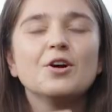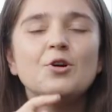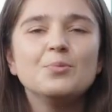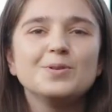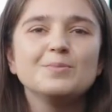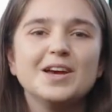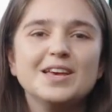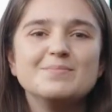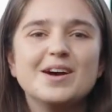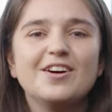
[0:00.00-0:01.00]
opening my
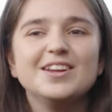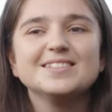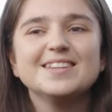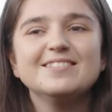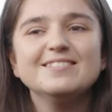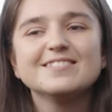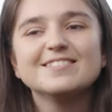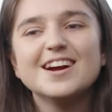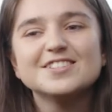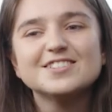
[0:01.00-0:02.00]
email and it said, Oh,
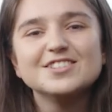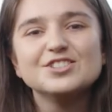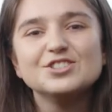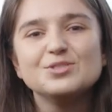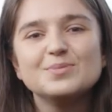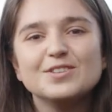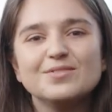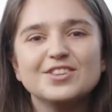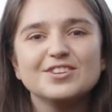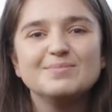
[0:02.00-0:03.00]
congratulations, you've been
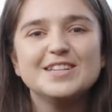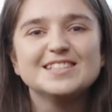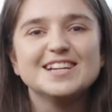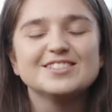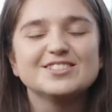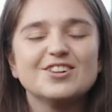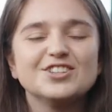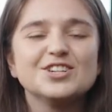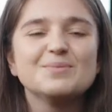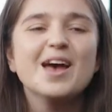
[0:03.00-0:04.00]
given the means tested
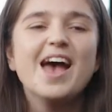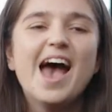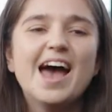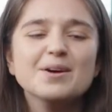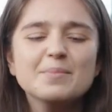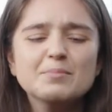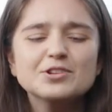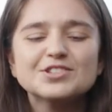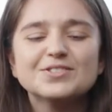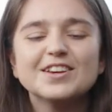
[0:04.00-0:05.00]
scholarship. And I
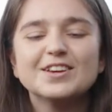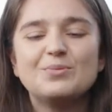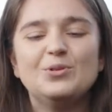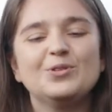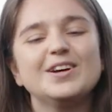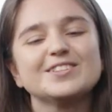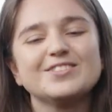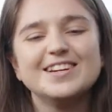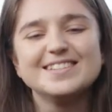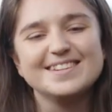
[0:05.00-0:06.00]
remember just thinking, Whoa, that's
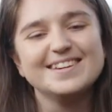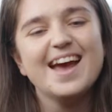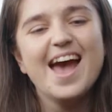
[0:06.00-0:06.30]
crazy.